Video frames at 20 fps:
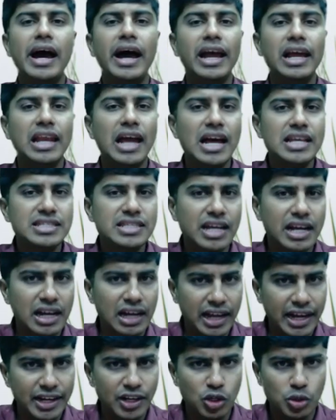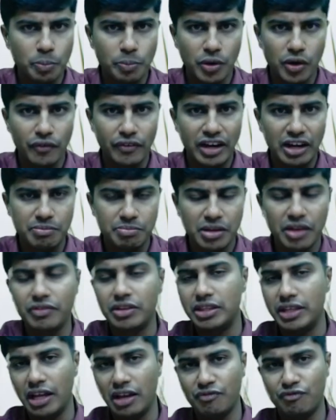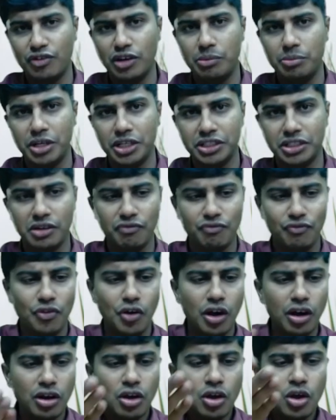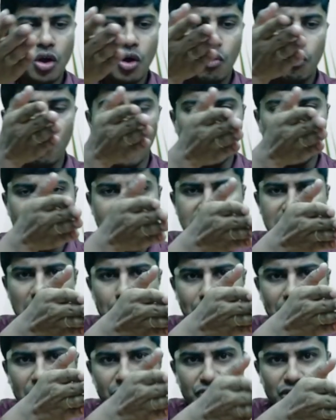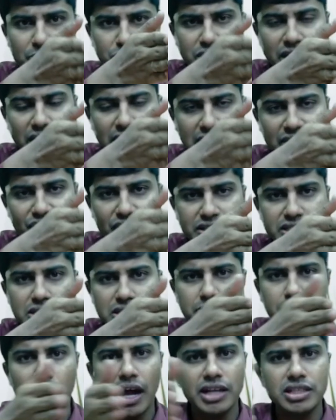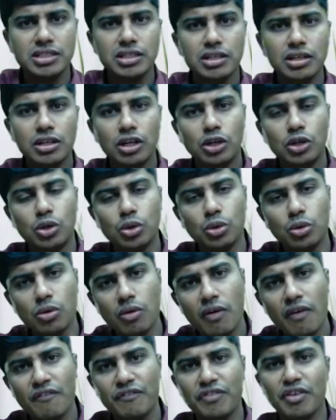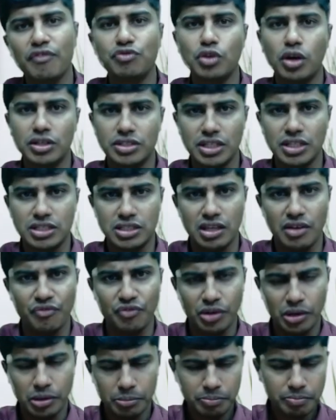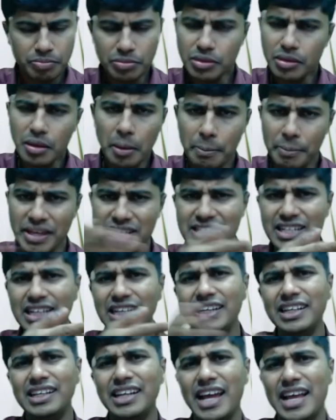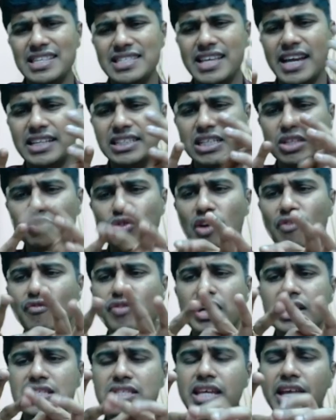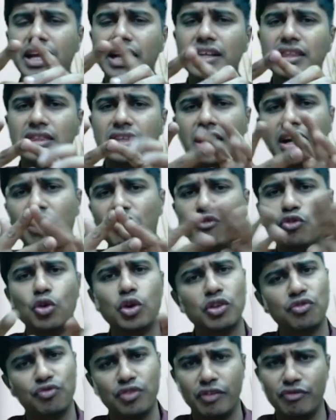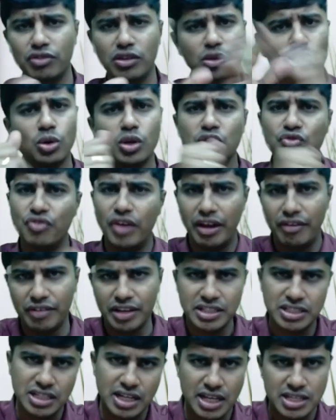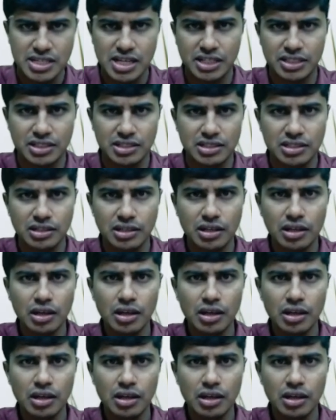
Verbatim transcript: I'll ask the client to provide me with the information for what has happened from thirty-first March to fifth or sixth April. Basically transactions were first, second, third, fourth, fifth, those five days transactions.